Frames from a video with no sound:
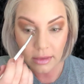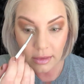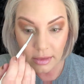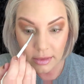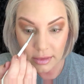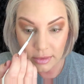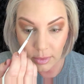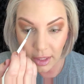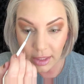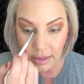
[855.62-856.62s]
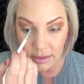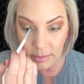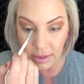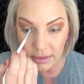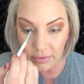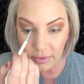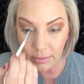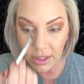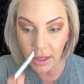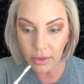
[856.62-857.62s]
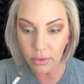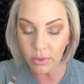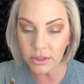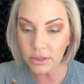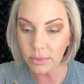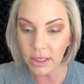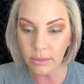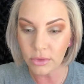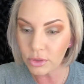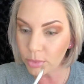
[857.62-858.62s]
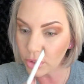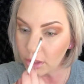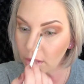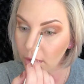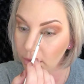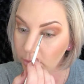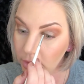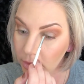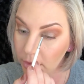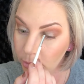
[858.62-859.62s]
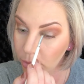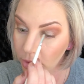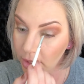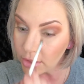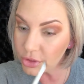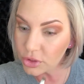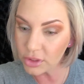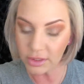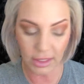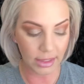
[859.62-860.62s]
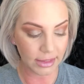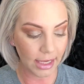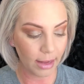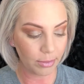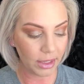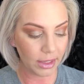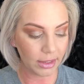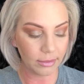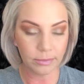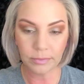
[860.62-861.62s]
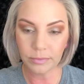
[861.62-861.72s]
This is what I expected from the other one, to be able to put it on with a brush and just kind of tap it in.